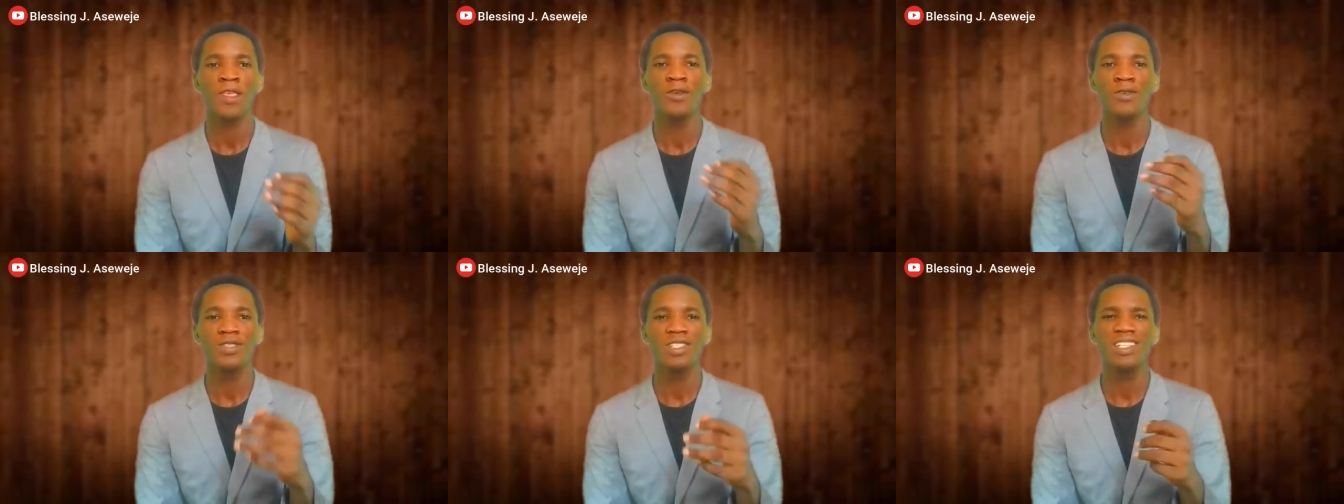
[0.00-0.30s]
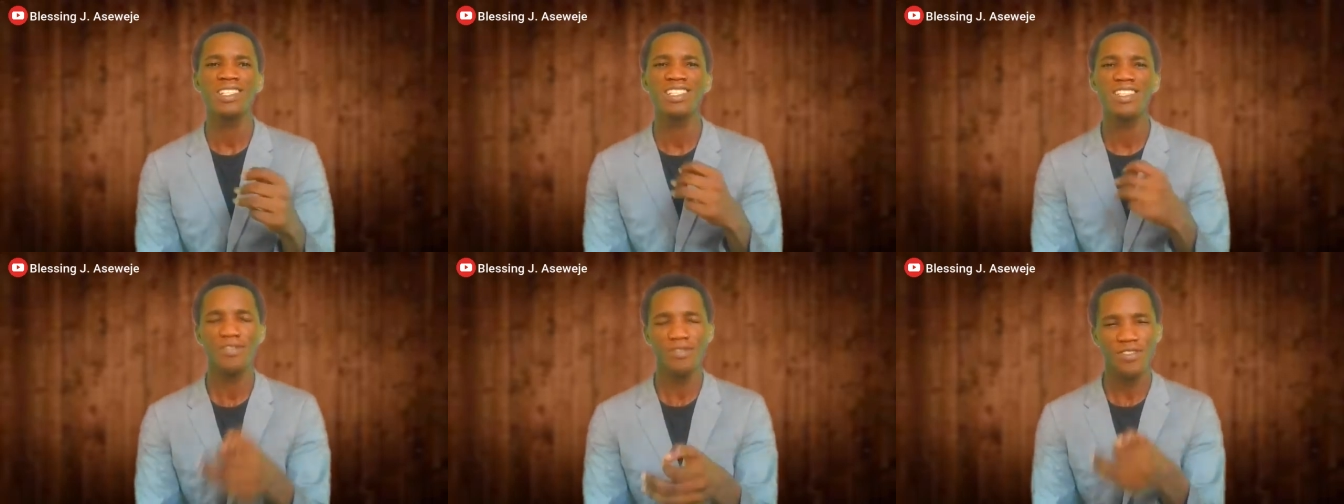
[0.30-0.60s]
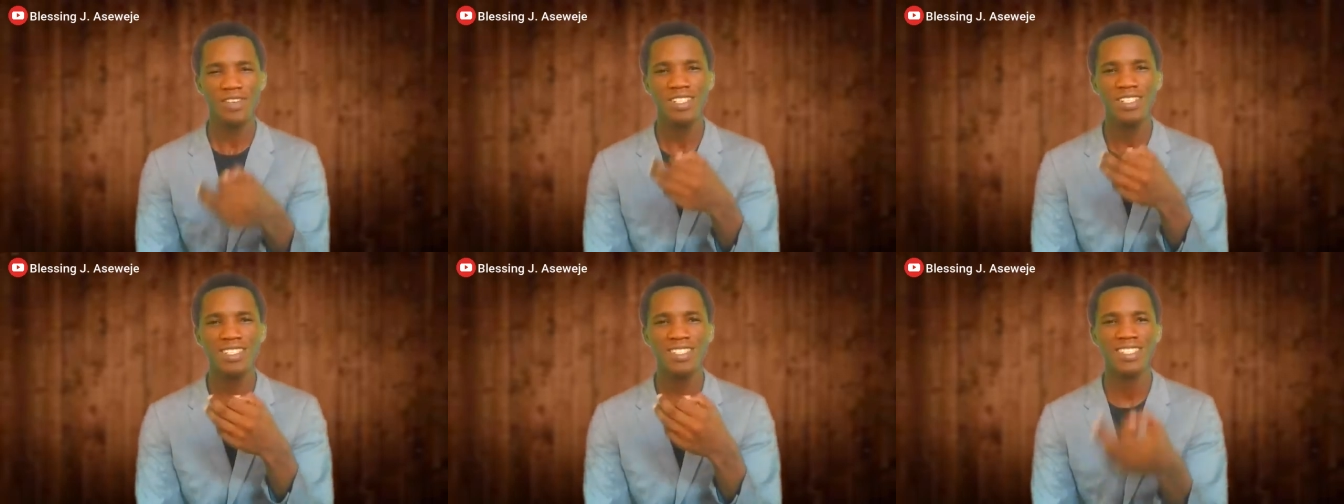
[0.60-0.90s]
you see
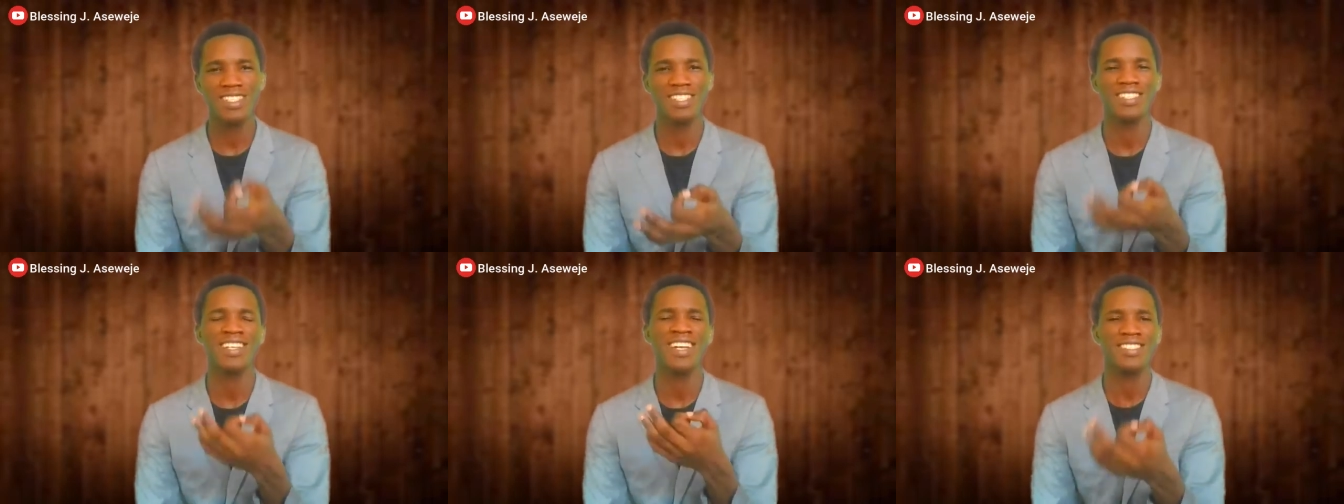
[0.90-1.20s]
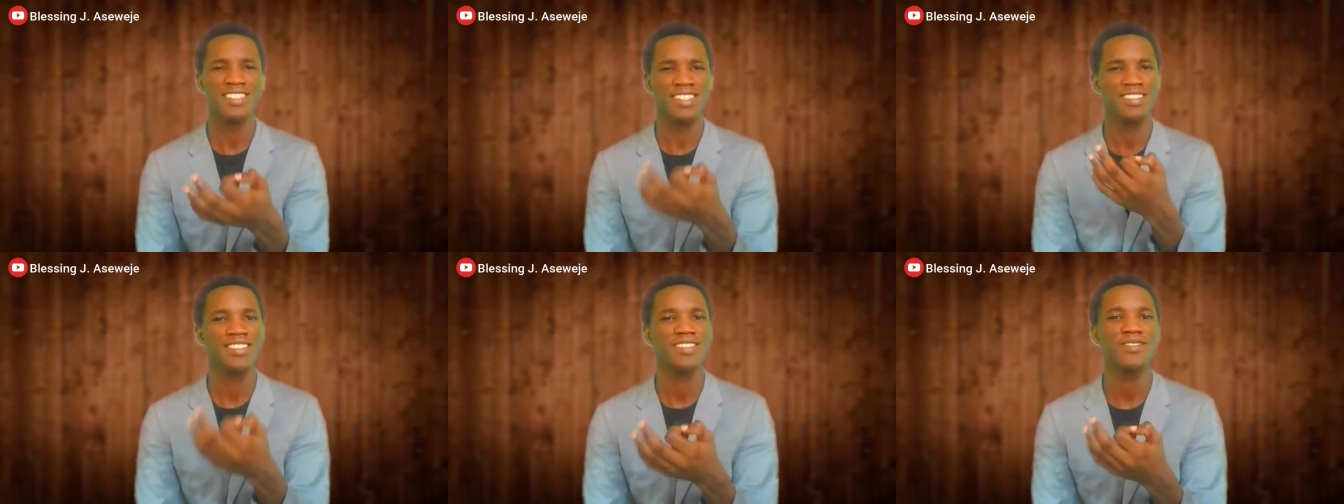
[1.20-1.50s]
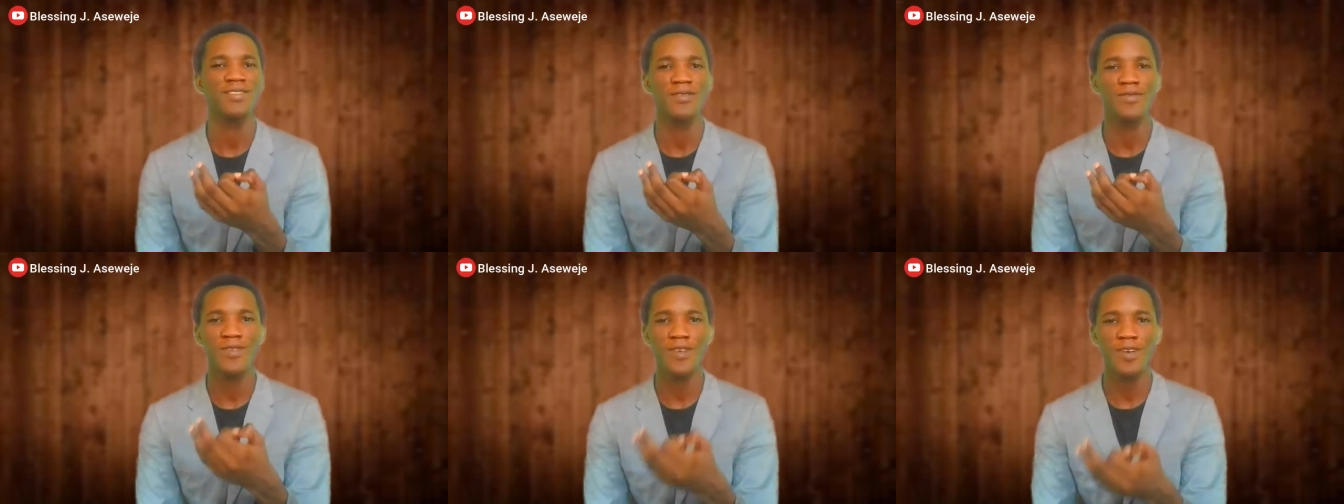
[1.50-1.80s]
different
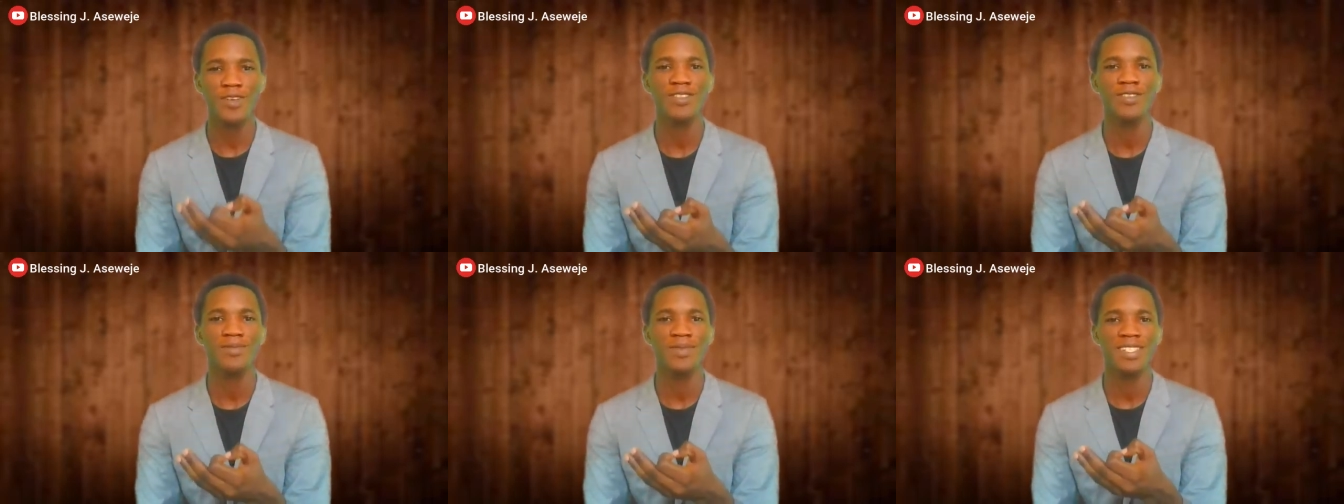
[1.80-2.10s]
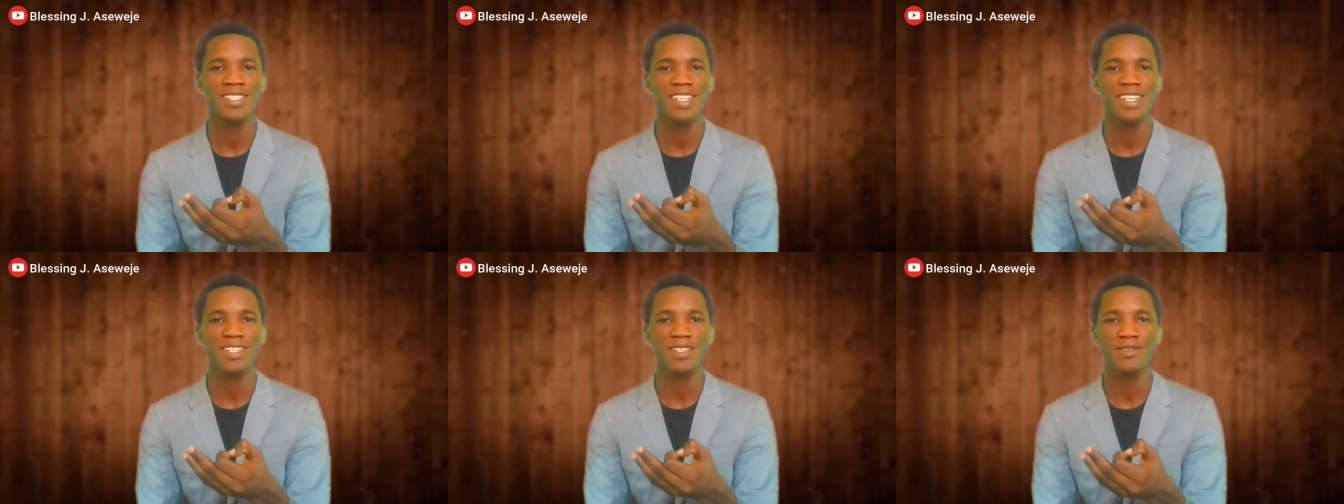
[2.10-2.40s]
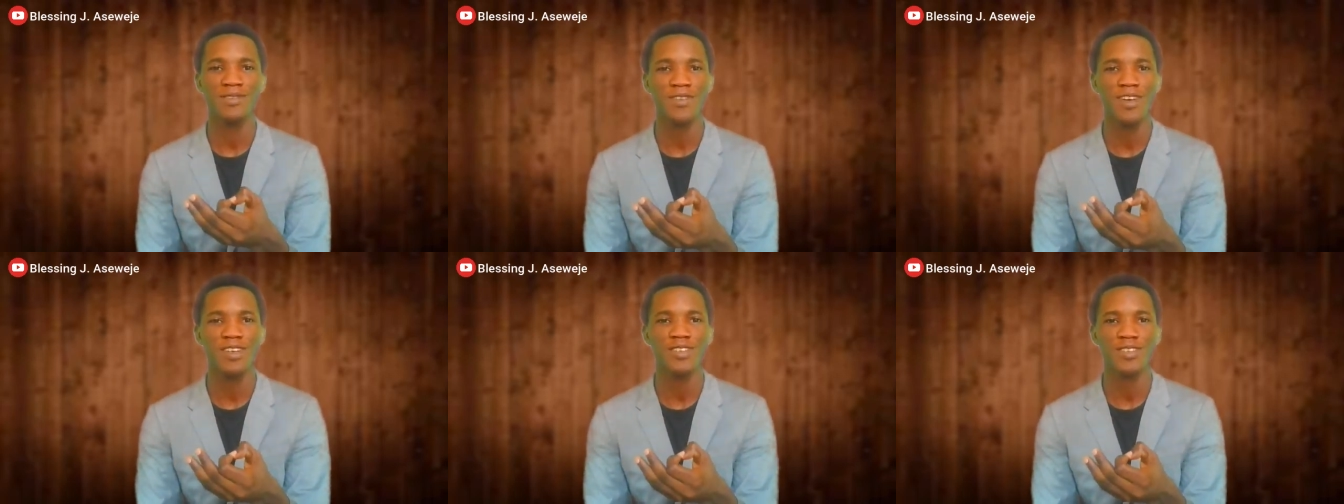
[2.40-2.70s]
strategies of customer
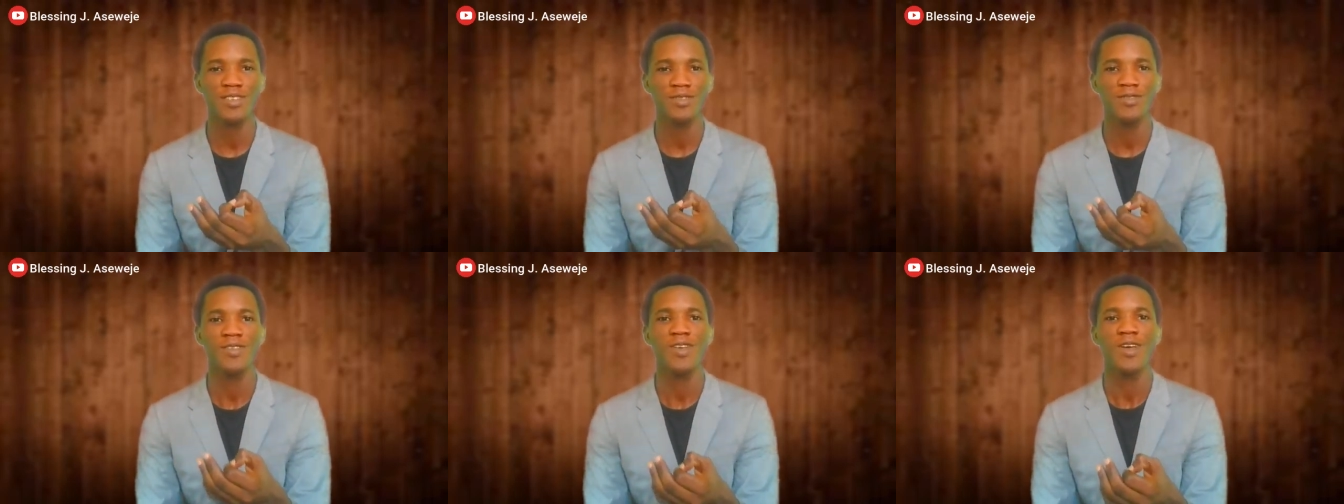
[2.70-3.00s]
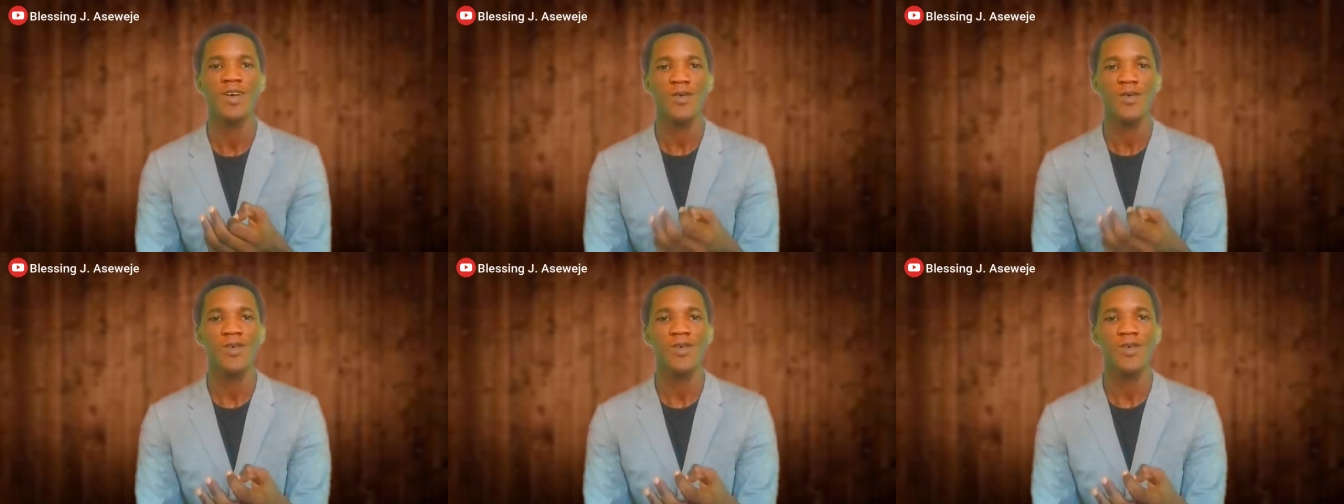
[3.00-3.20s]
satisfaction,